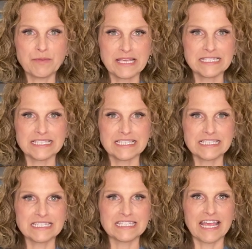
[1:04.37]

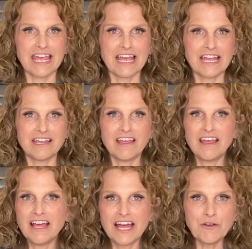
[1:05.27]
pieces, and
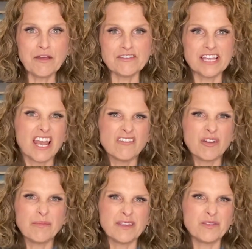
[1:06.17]
I don't have a ton of
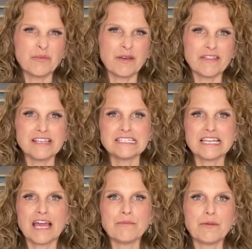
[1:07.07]
them this
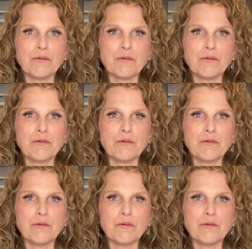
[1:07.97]
time,